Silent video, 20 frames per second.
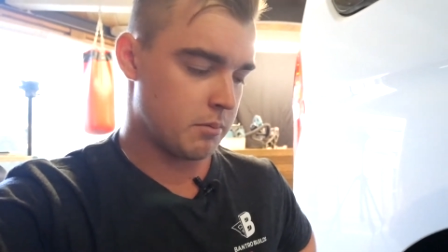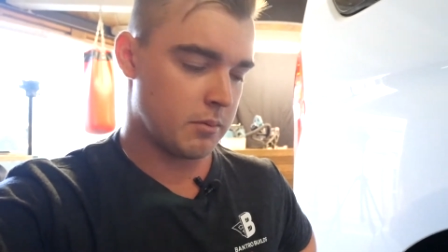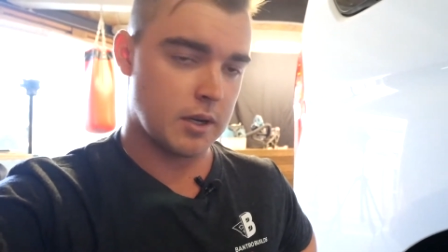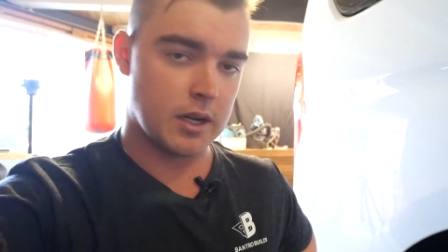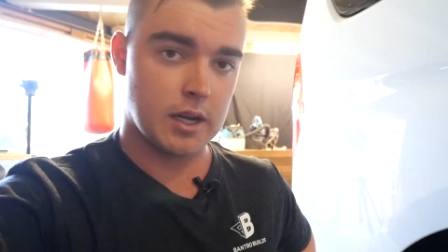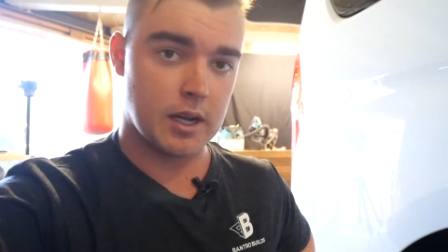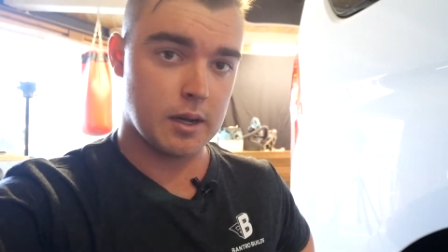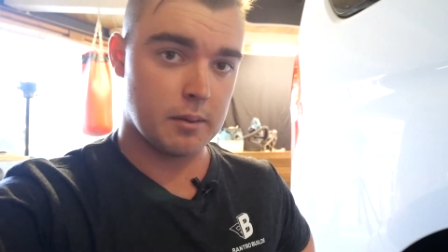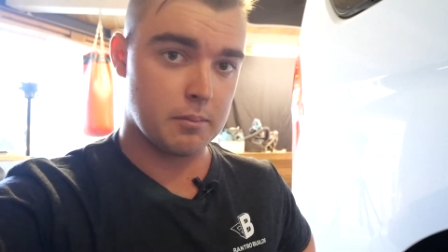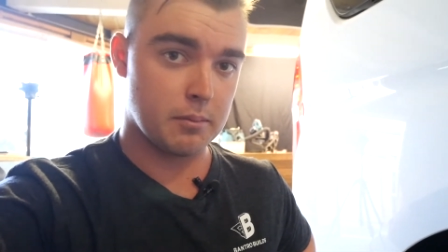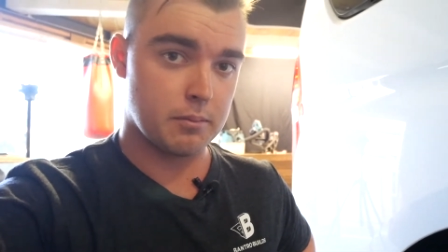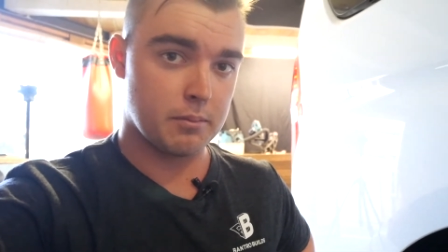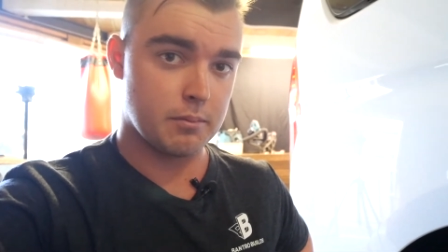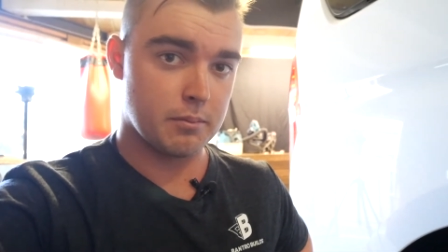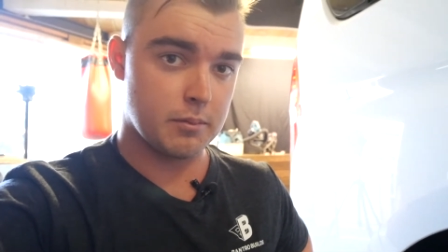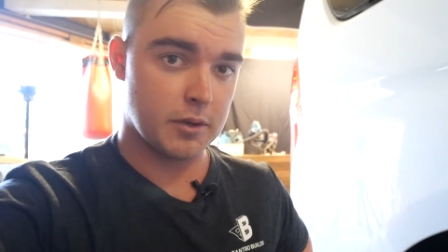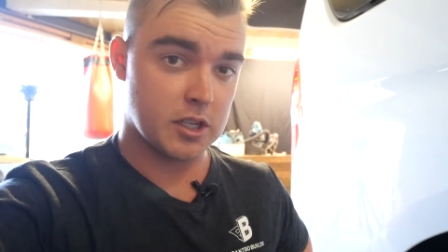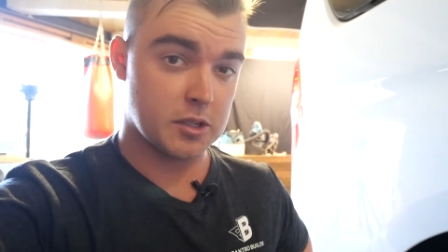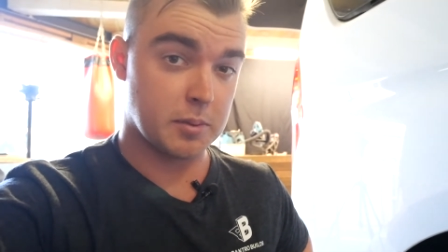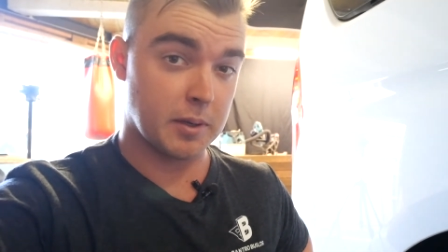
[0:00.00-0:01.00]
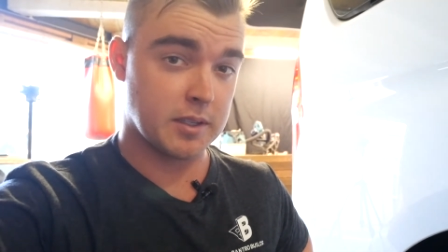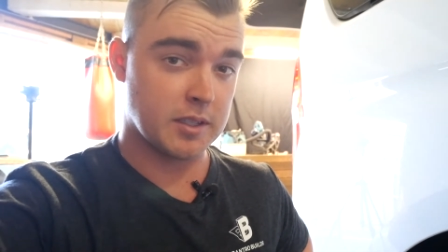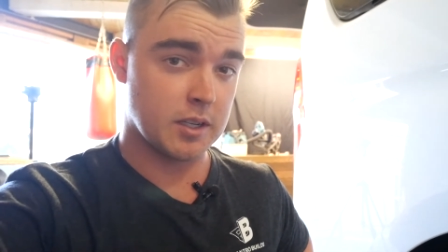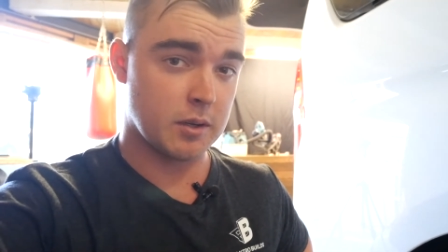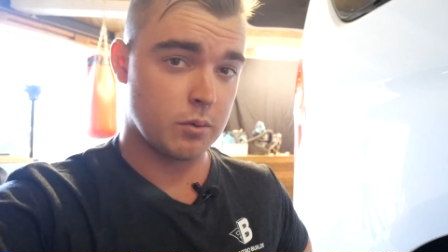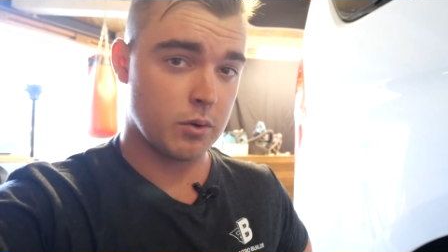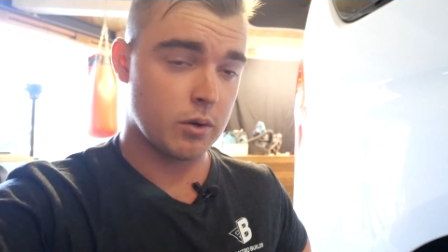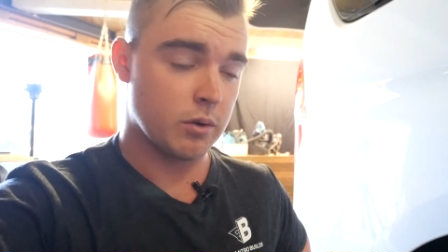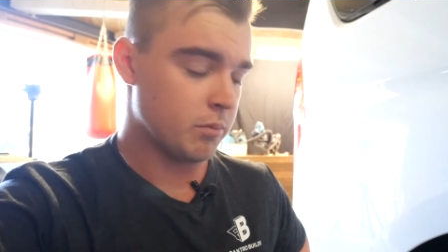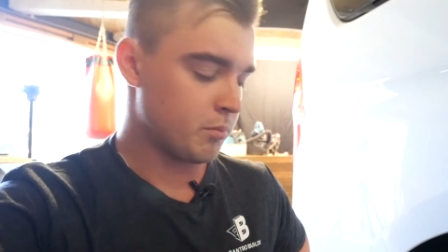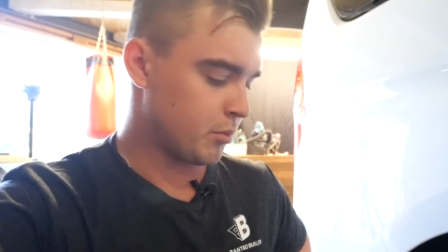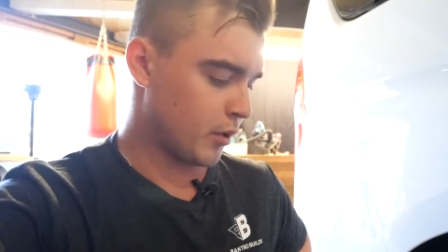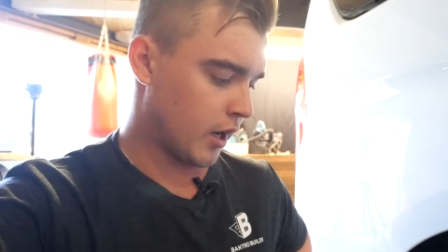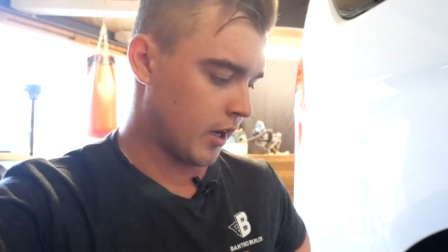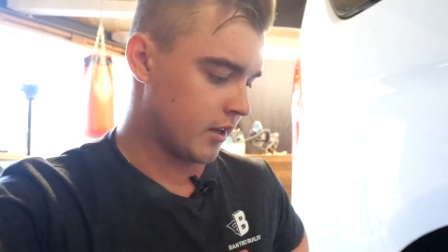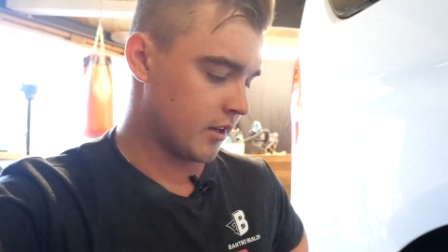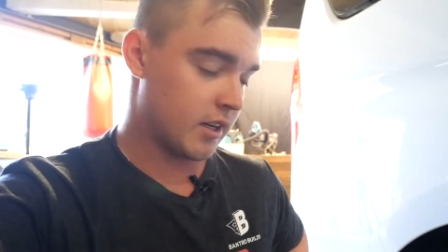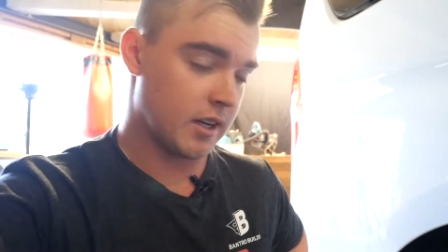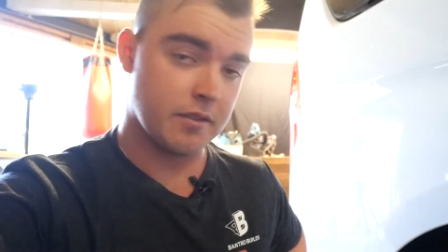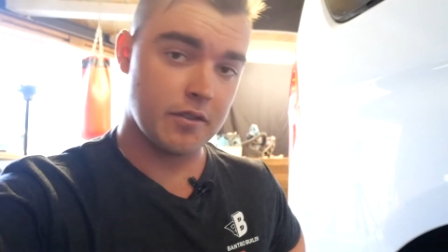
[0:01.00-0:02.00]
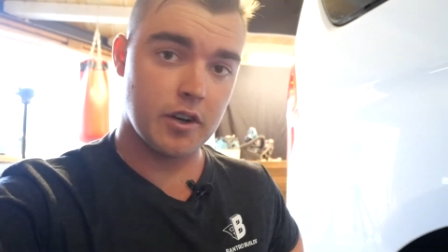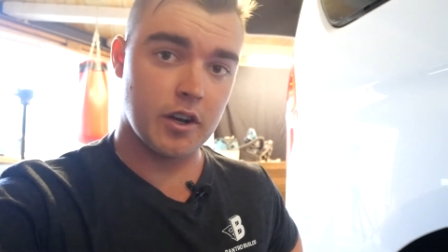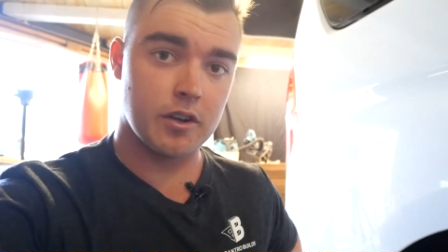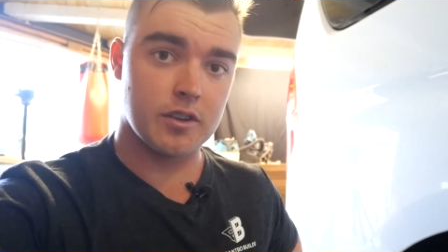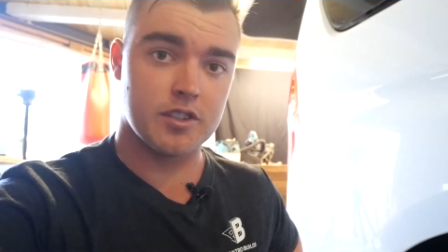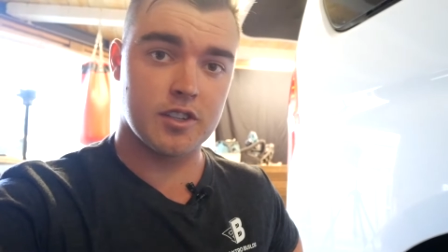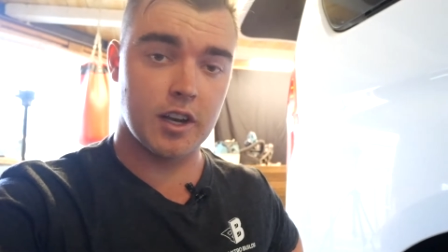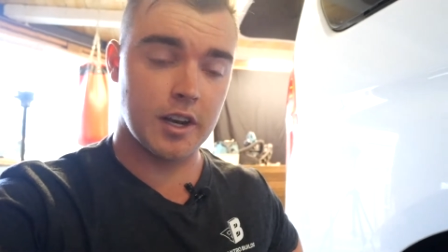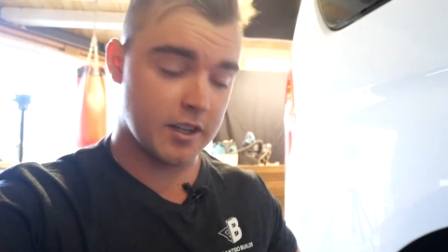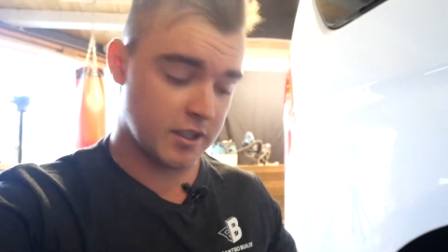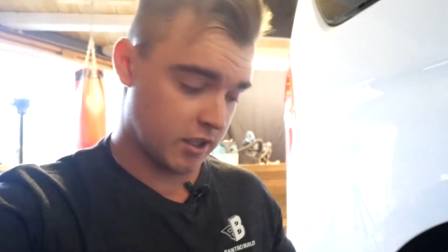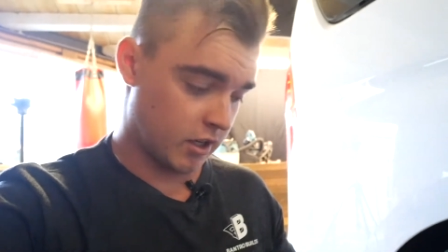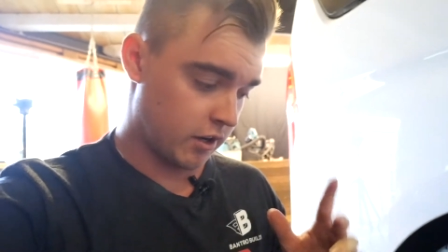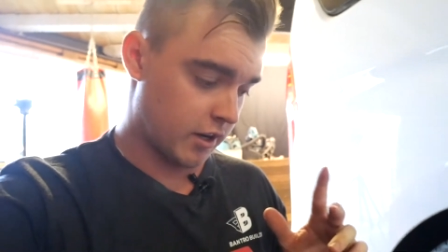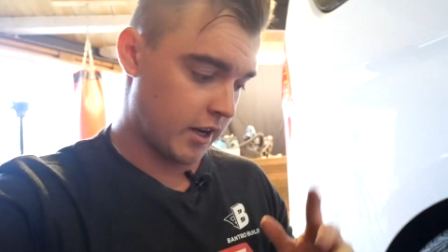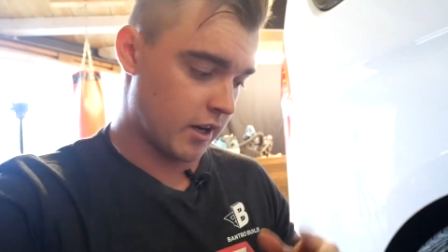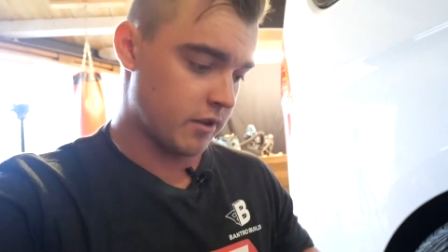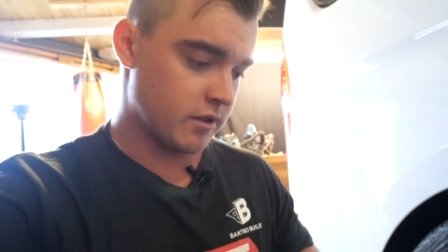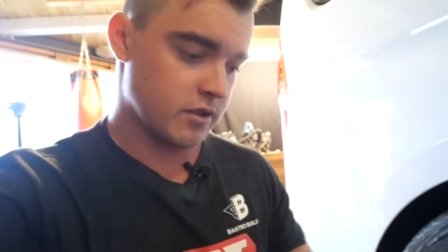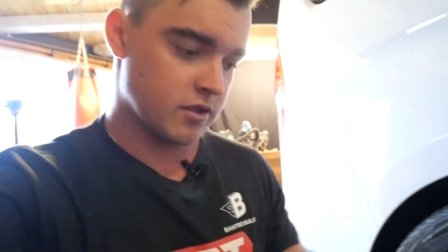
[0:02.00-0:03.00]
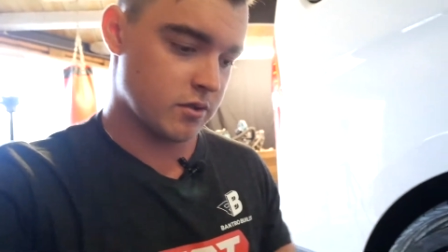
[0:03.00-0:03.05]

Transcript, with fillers: Um, expecting it will, but you never know. So let's go now,